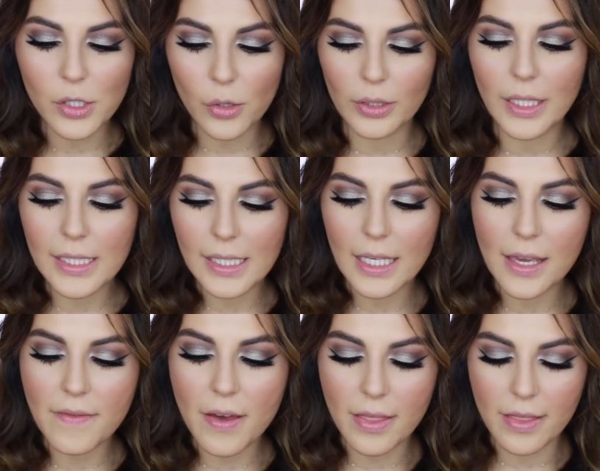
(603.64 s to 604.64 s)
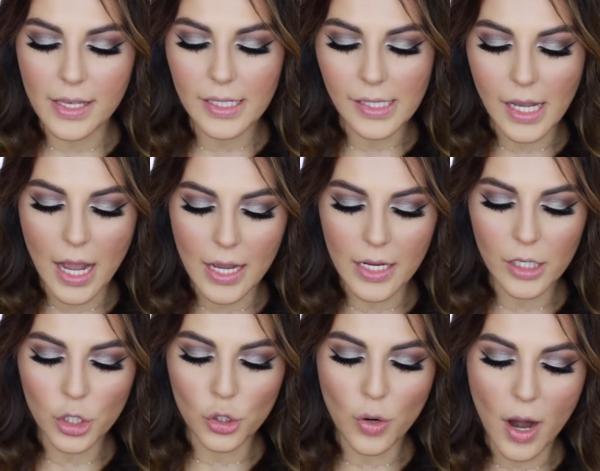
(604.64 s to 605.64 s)
so let's give this guy
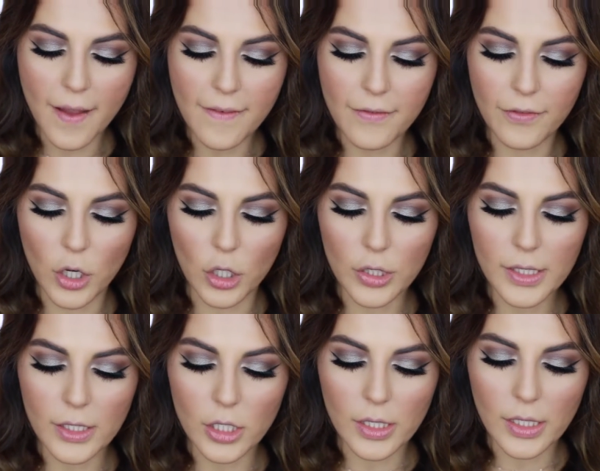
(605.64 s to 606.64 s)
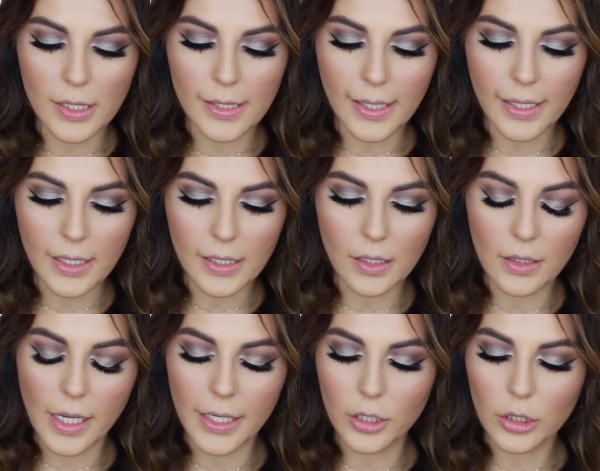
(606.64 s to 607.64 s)
a try first, just because like it's a
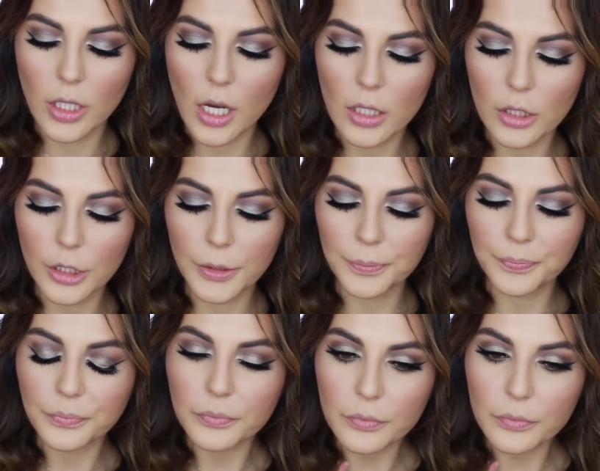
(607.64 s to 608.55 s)
lighter color.